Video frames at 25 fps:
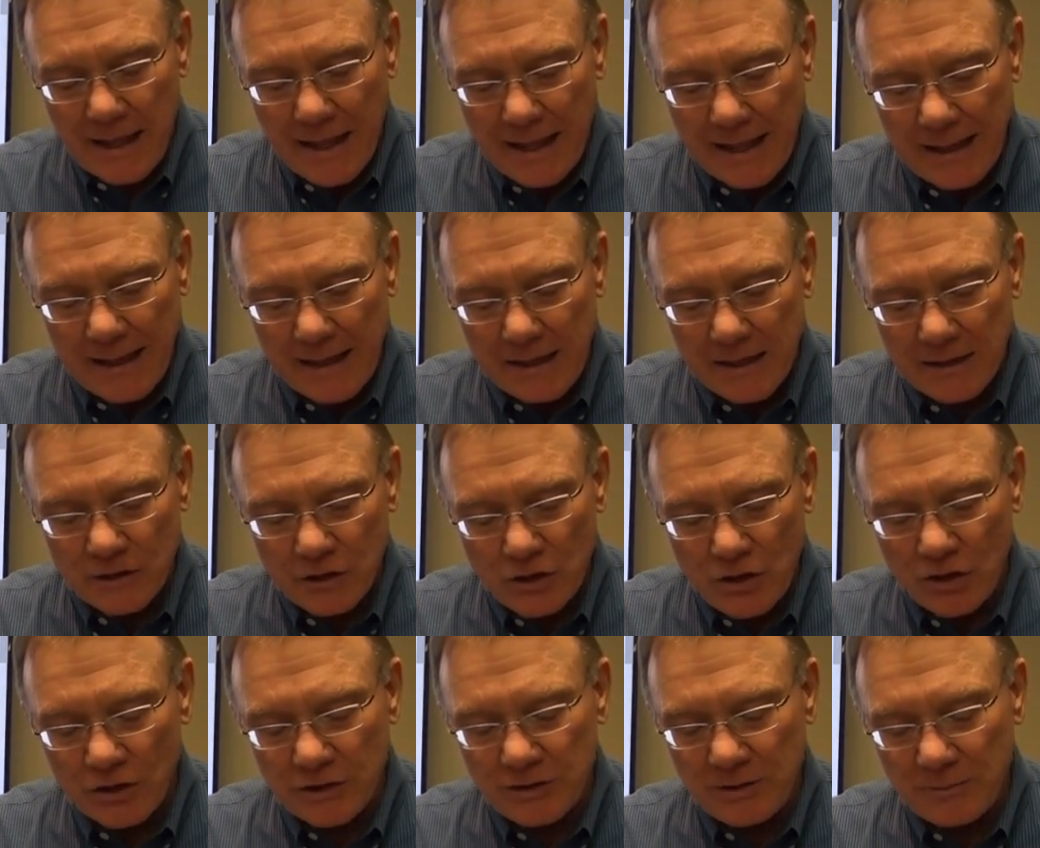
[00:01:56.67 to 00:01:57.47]
and
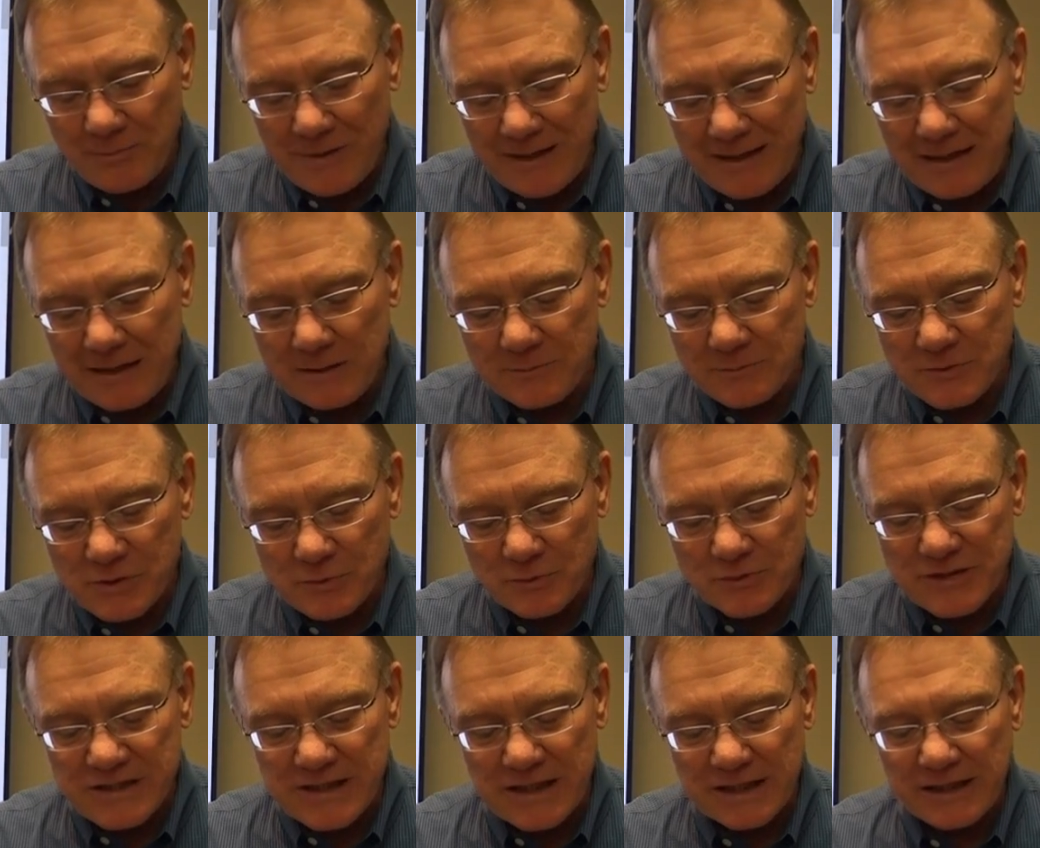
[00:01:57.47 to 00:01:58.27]
condominiums
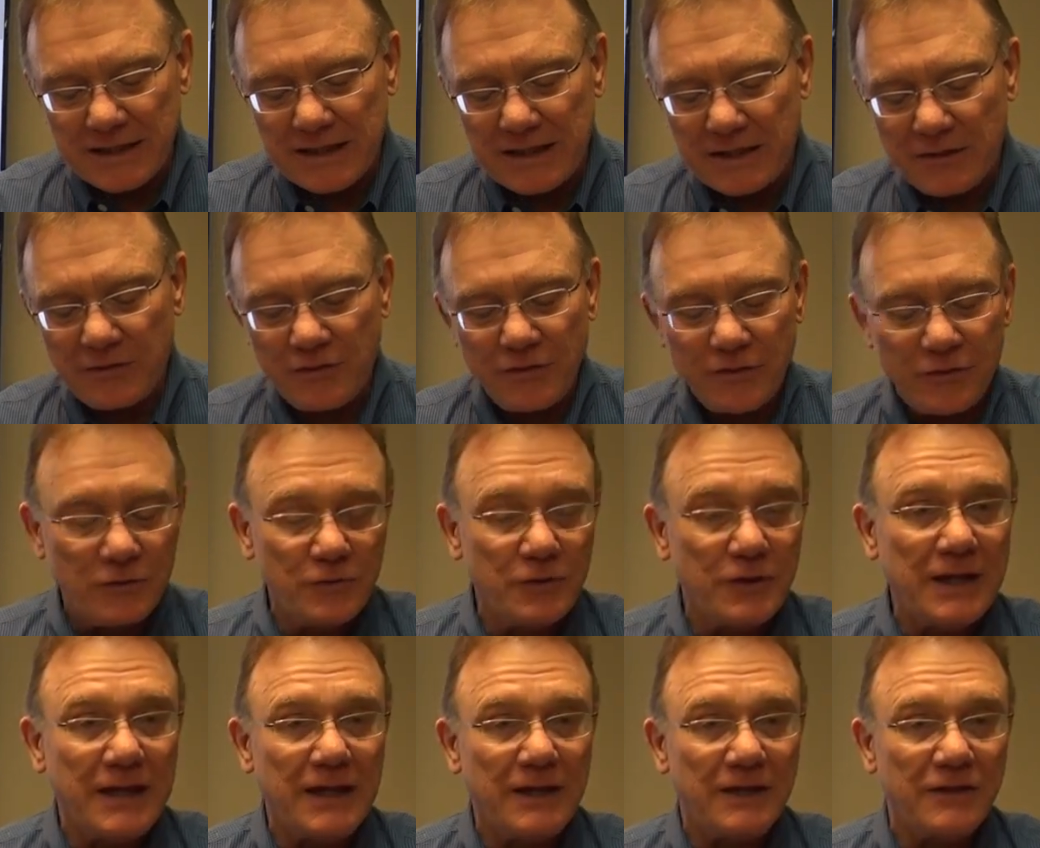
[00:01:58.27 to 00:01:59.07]
were selling in
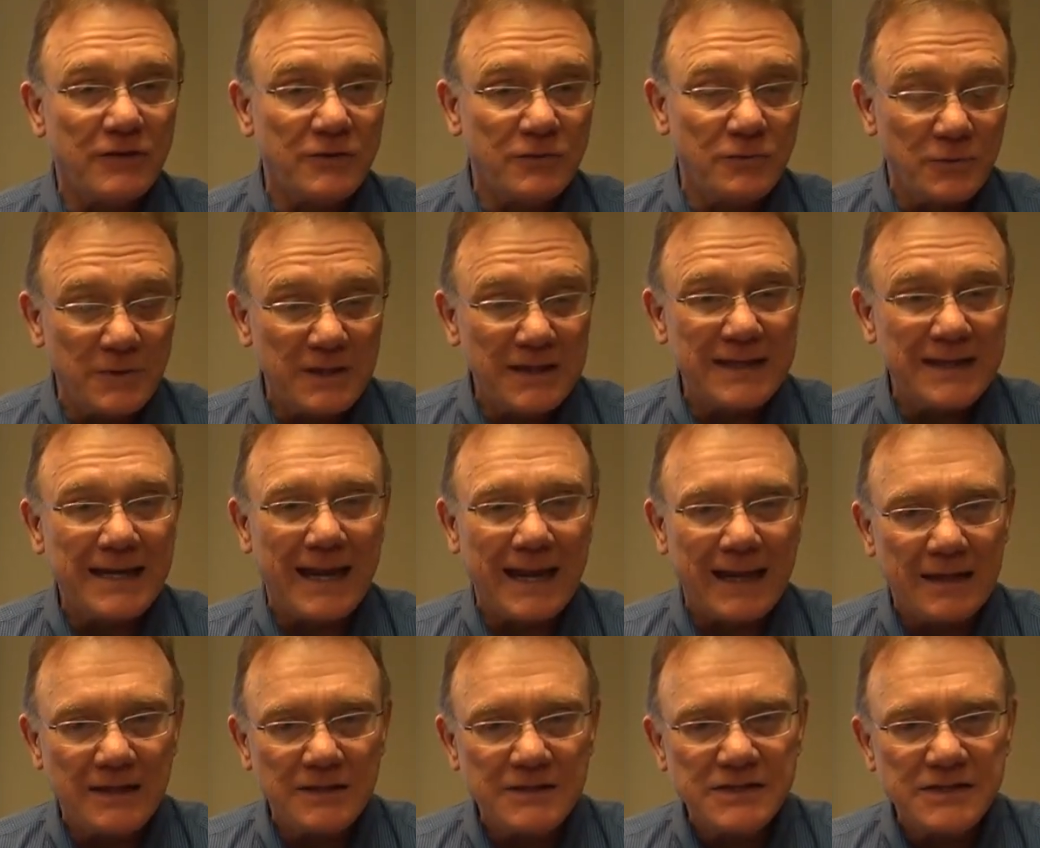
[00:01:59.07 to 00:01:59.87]
33
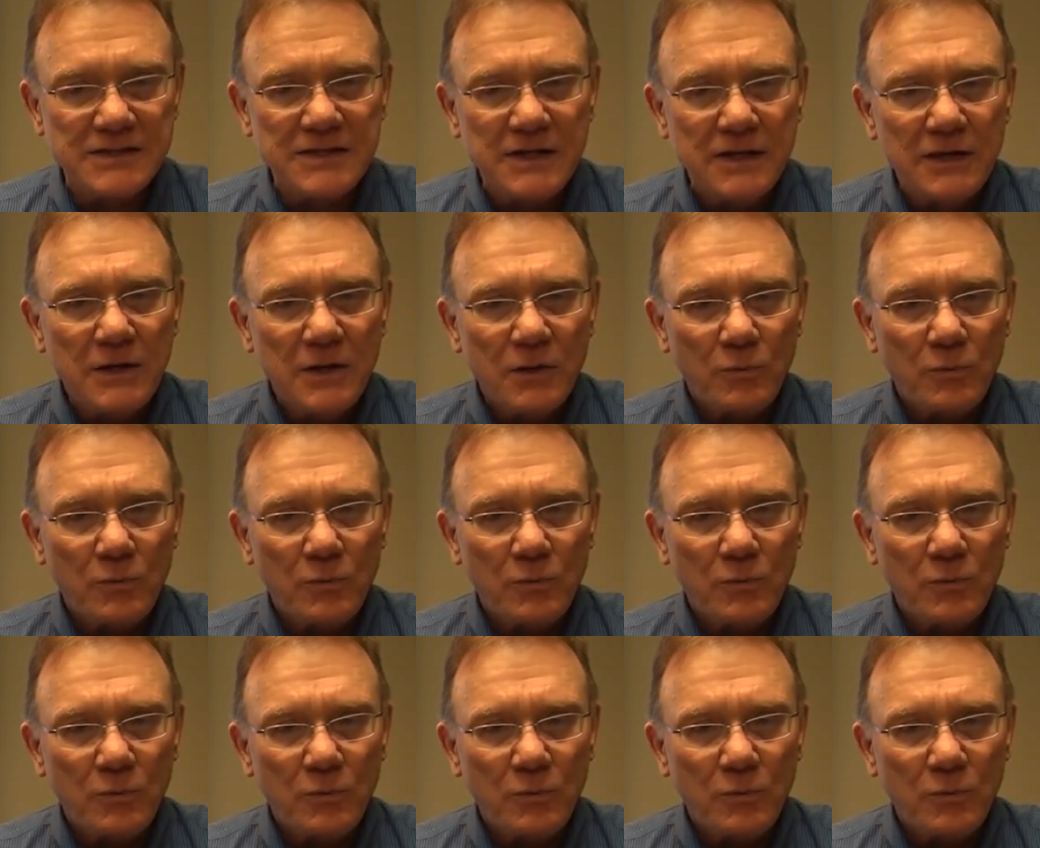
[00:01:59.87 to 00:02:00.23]
days,